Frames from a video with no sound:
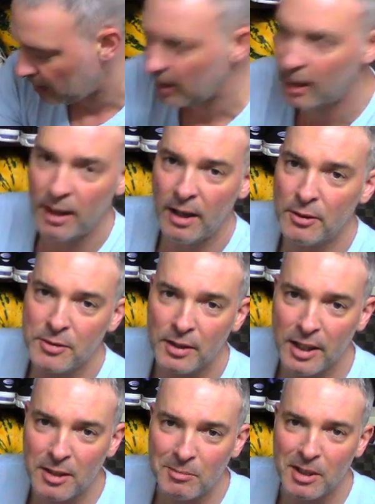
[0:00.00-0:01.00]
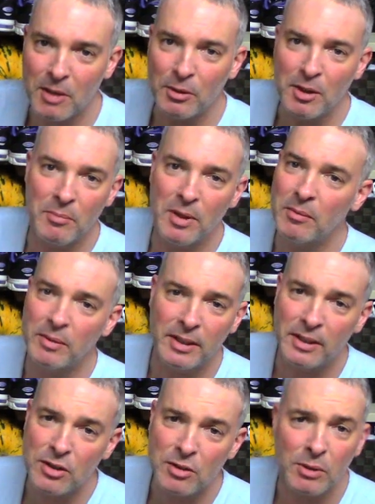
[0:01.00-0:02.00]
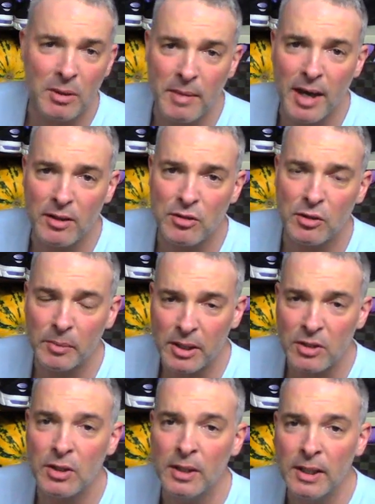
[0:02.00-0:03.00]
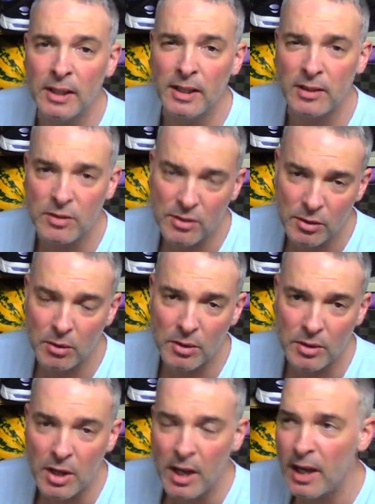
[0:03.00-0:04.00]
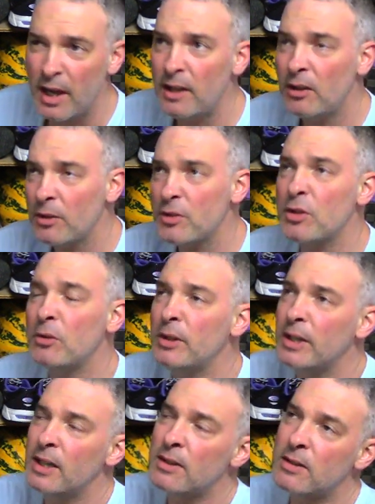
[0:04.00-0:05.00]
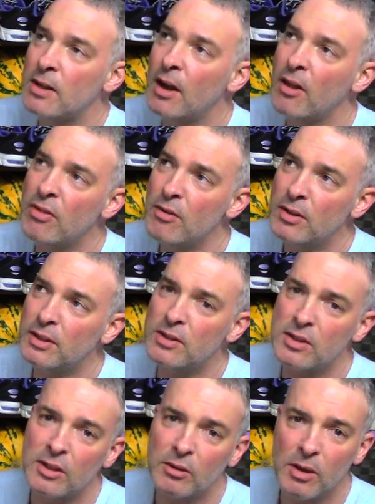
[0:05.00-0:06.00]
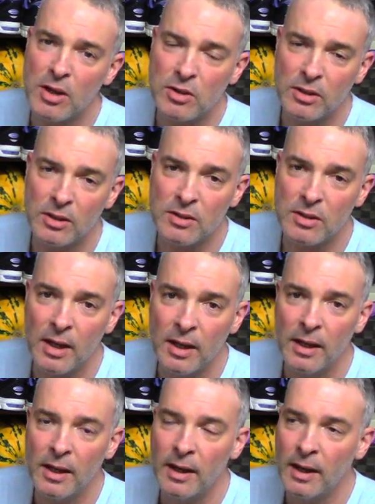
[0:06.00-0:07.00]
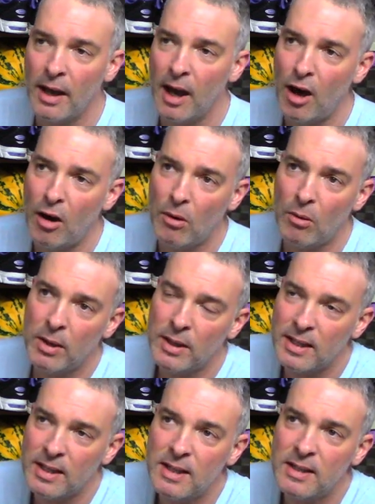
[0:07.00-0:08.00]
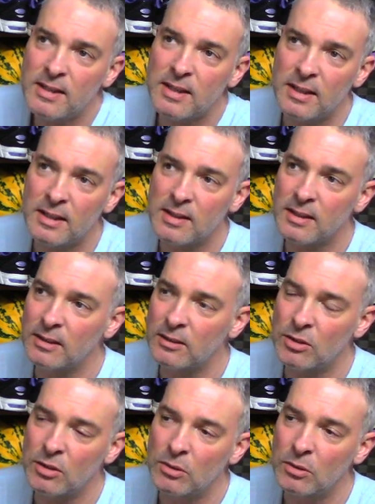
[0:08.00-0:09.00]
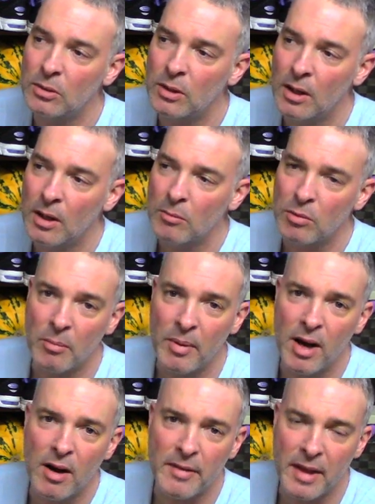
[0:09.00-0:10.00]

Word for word: I also like them to get really big, but it doesn't really matter so much. It's storage. And also, I guess, a third consideration is how easy is it to prepare